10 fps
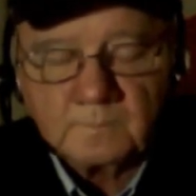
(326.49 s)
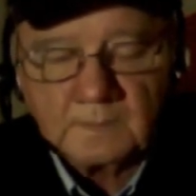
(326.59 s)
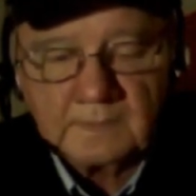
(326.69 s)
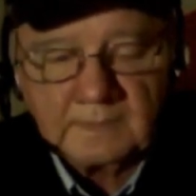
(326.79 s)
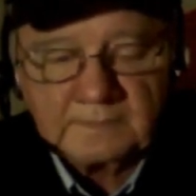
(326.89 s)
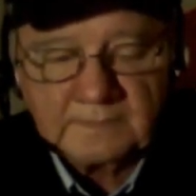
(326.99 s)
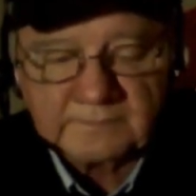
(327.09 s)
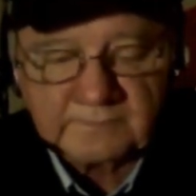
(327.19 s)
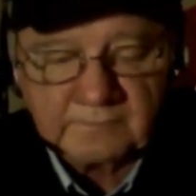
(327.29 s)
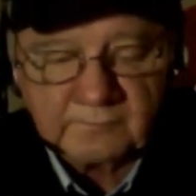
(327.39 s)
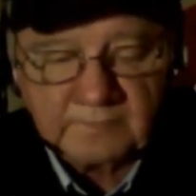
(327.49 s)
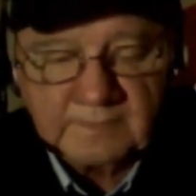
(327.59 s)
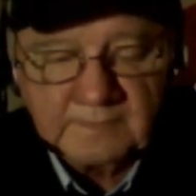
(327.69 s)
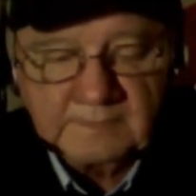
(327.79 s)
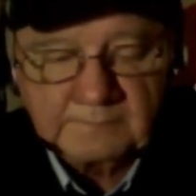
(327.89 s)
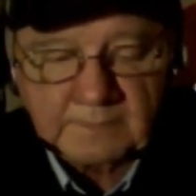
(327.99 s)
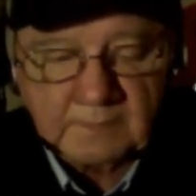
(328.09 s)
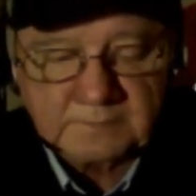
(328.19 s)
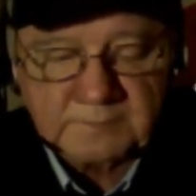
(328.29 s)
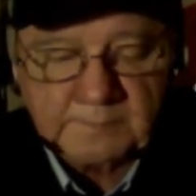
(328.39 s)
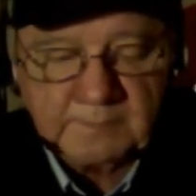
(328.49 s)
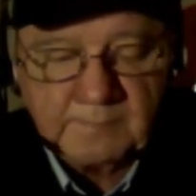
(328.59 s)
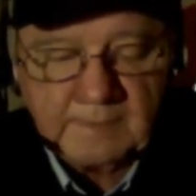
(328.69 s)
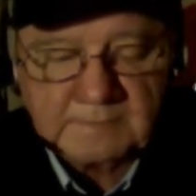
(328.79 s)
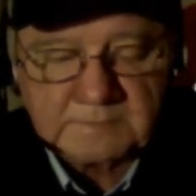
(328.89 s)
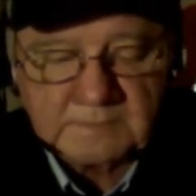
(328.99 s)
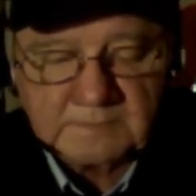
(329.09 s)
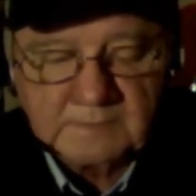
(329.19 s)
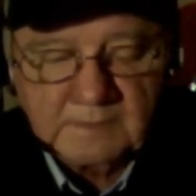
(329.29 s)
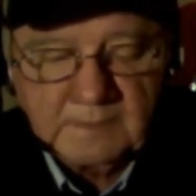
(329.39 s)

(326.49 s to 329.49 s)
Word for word: contest entry, but I'll also be boxing